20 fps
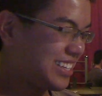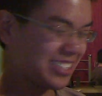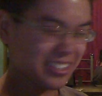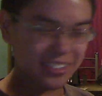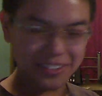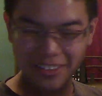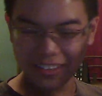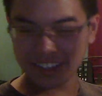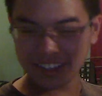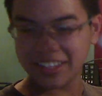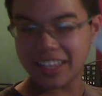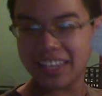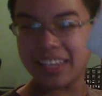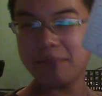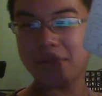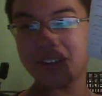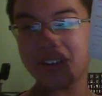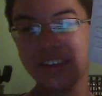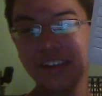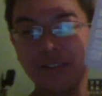So little
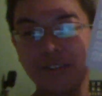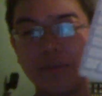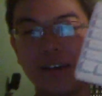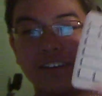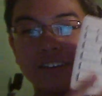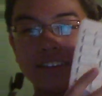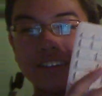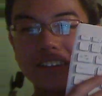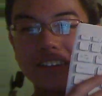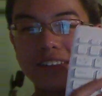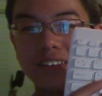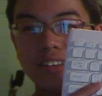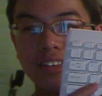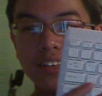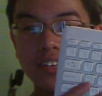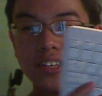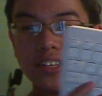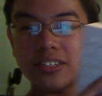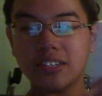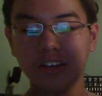keyboard, little mouse.
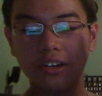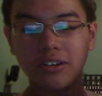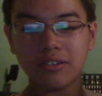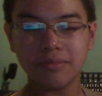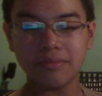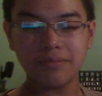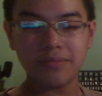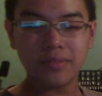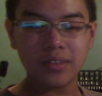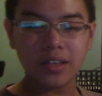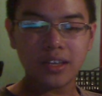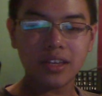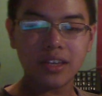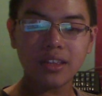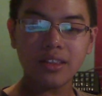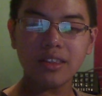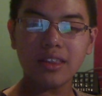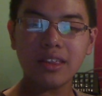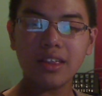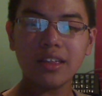So...
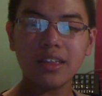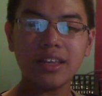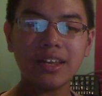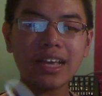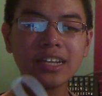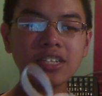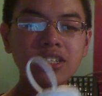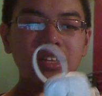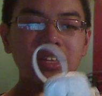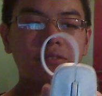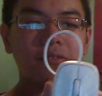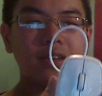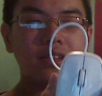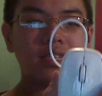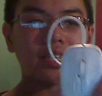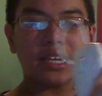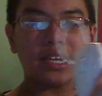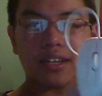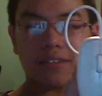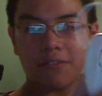it actually
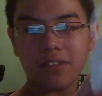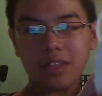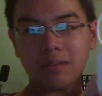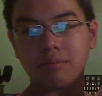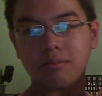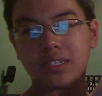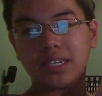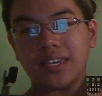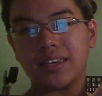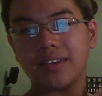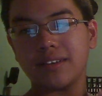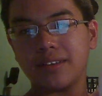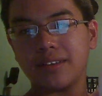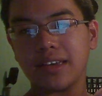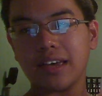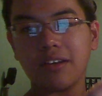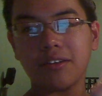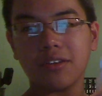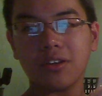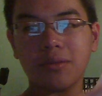feels kind of flimsy.
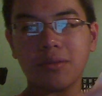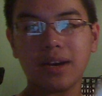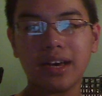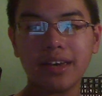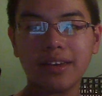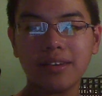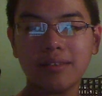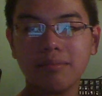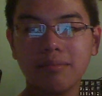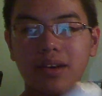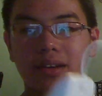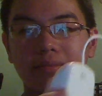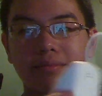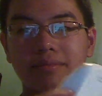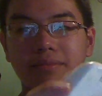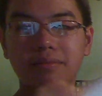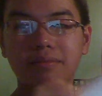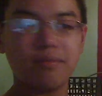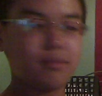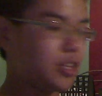I don't know why, but
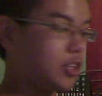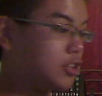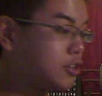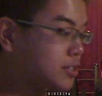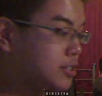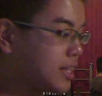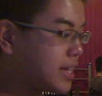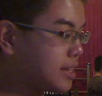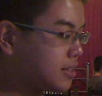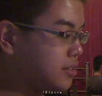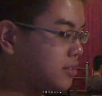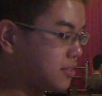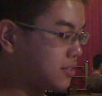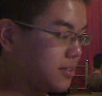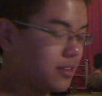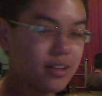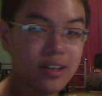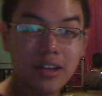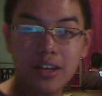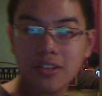it looks nice.
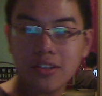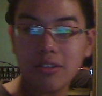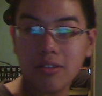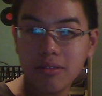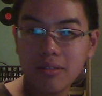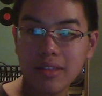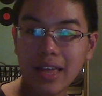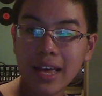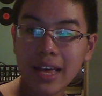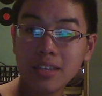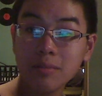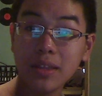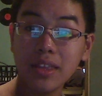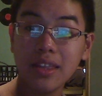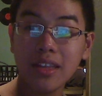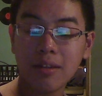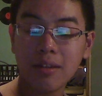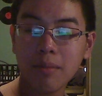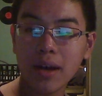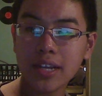So that has been
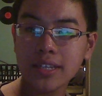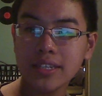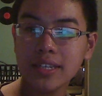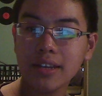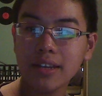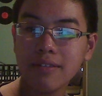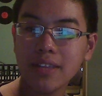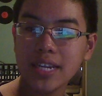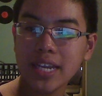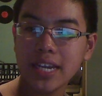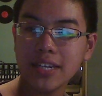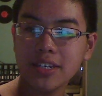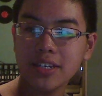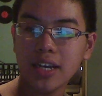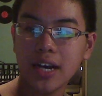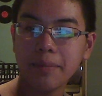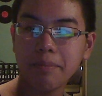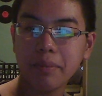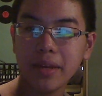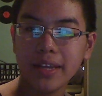the unboxing of the Net
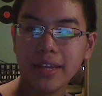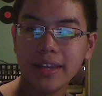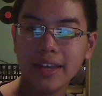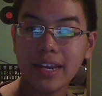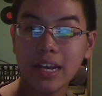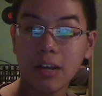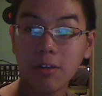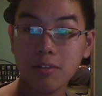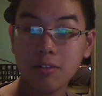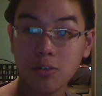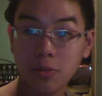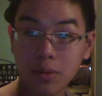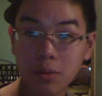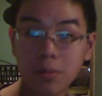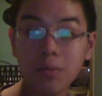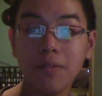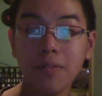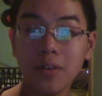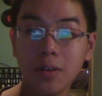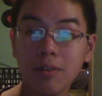Top, and I will do a
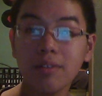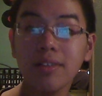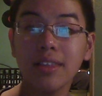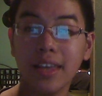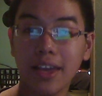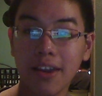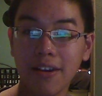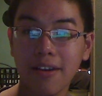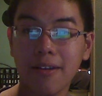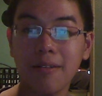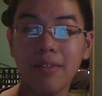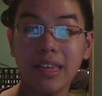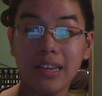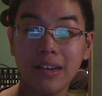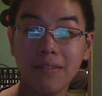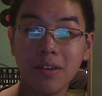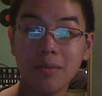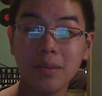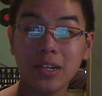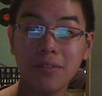review later. Thank
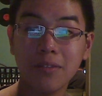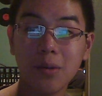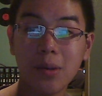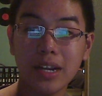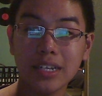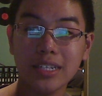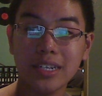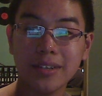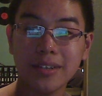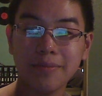you very much for watching.